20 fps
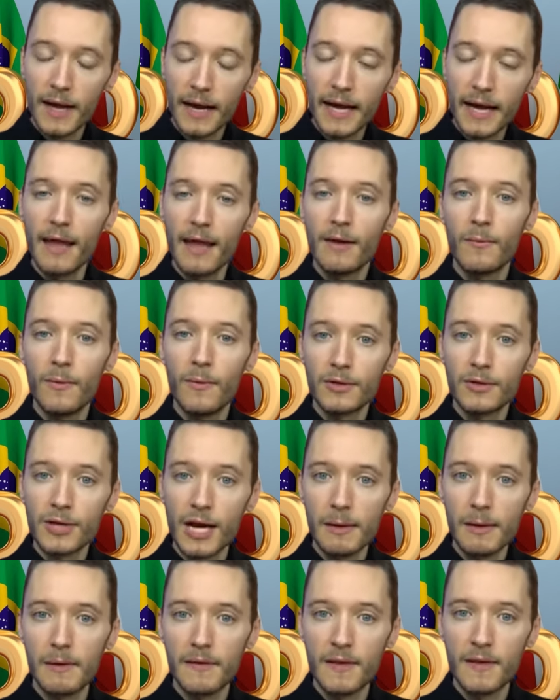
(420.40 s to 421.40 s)
again, we were
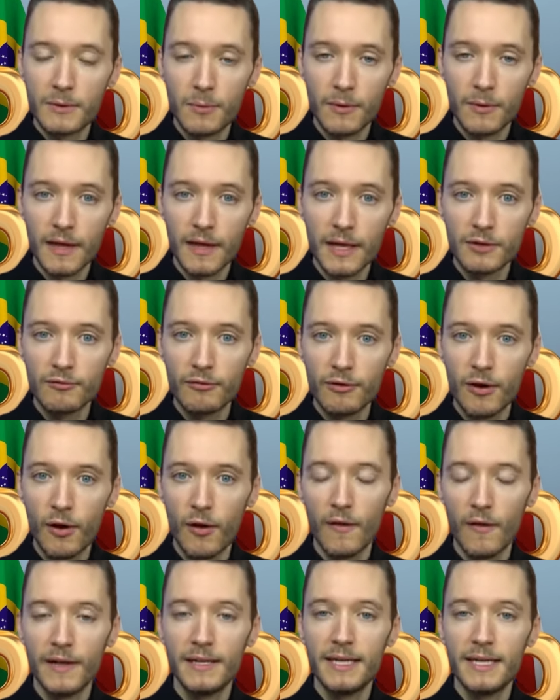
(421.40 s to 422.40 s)
talking about this with
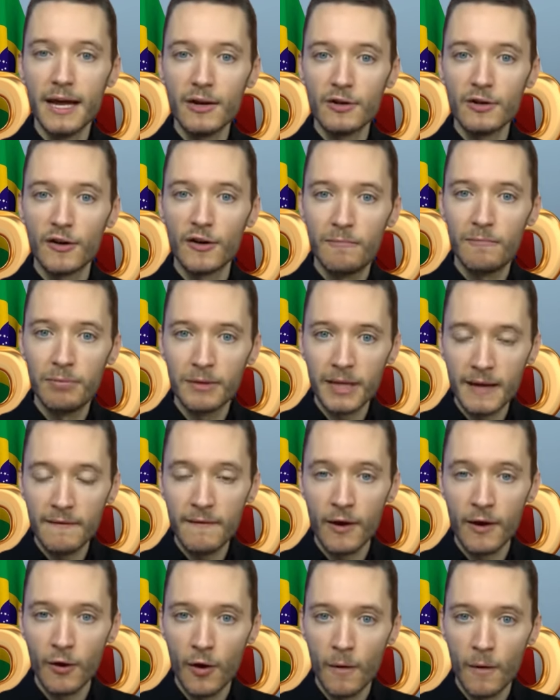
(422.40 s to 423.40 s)
Israel, the danger of
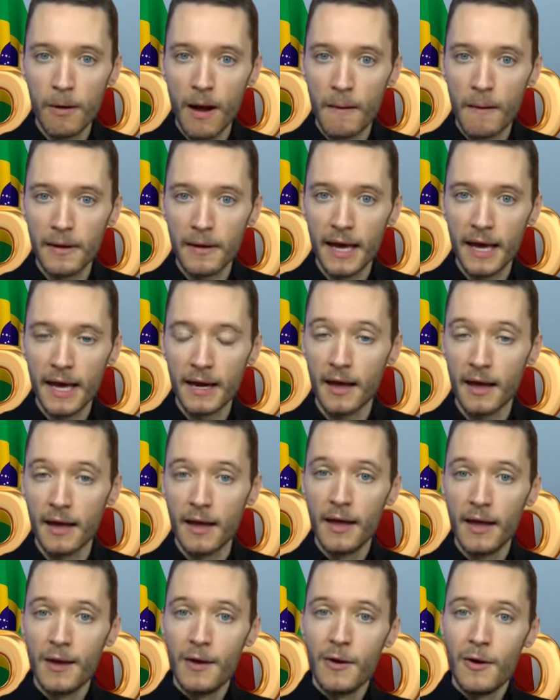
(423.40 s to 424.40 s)
believing your own propaganda.
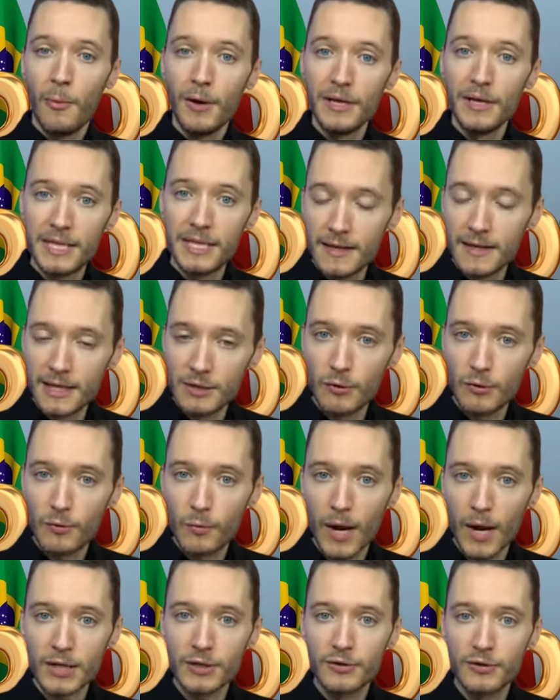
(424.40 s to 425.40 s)
We see this with
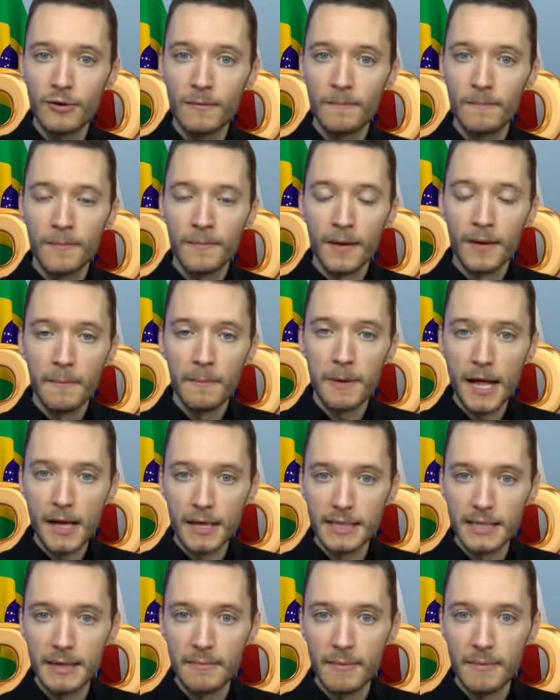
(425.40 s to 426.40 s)
Western
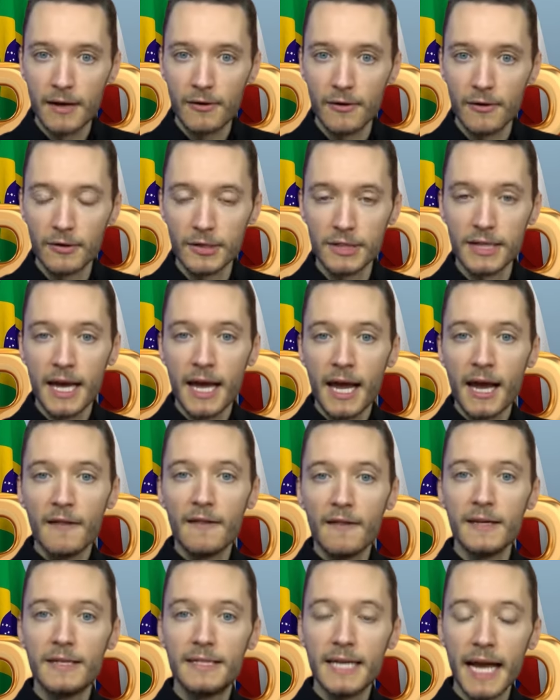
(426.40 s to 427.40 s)
policymakers,
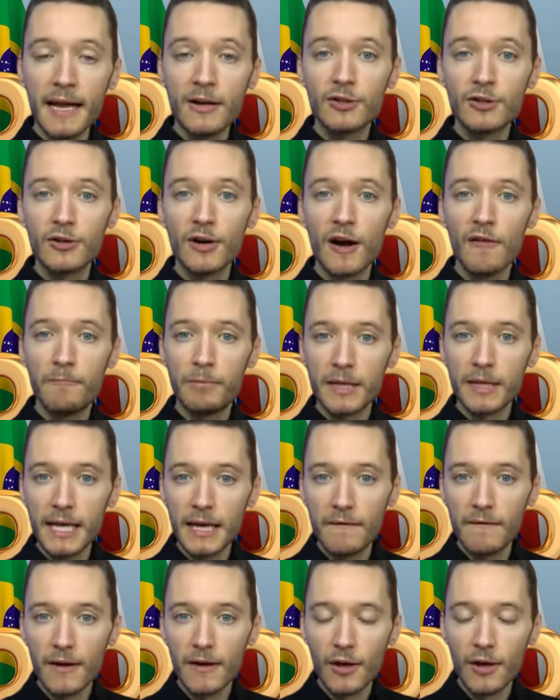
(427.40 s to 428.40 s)
the danger of
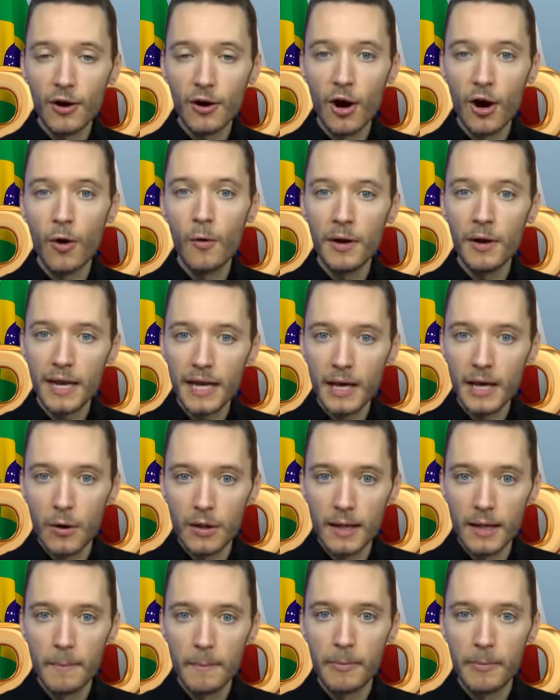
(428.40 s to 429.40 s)
believing your own
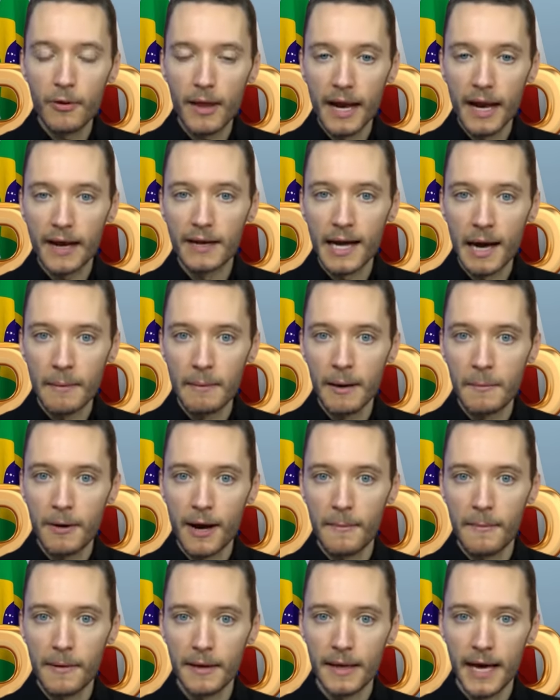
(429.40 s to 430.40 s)
neoliberal economic
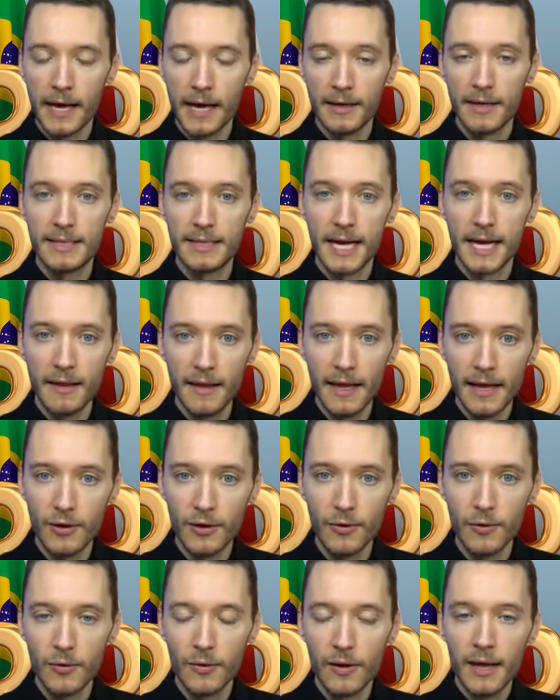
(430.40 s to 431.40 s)
propaganda, telling
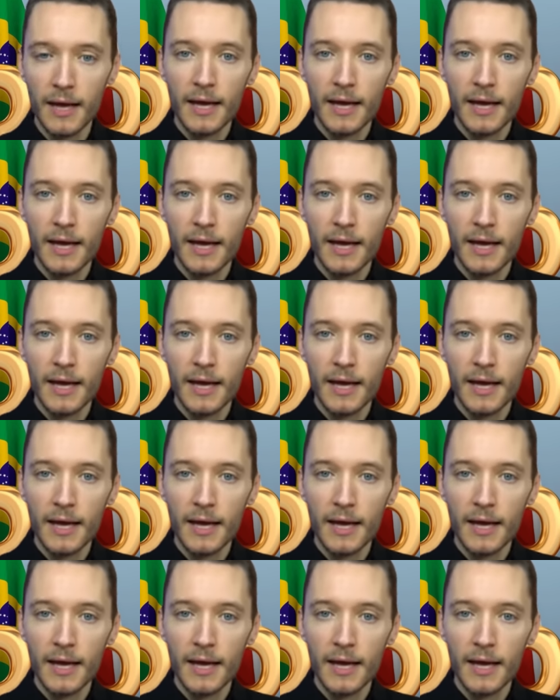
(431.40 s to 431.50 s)
you